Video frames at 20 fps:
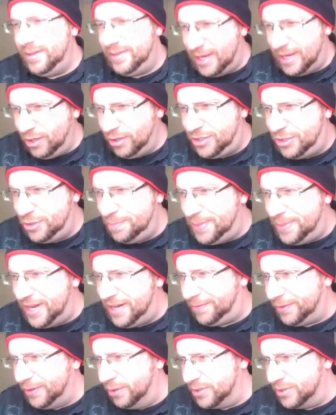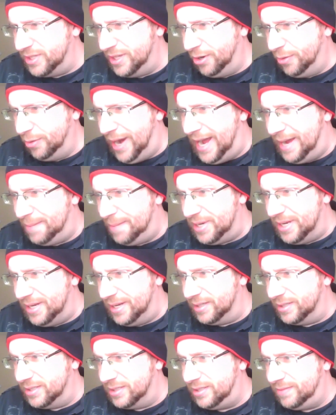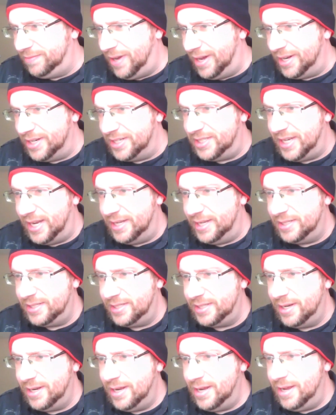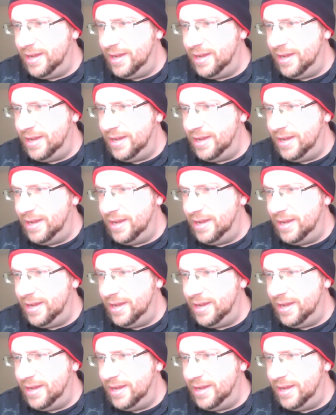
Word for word: They look too big for those little rat beings, Fauna says.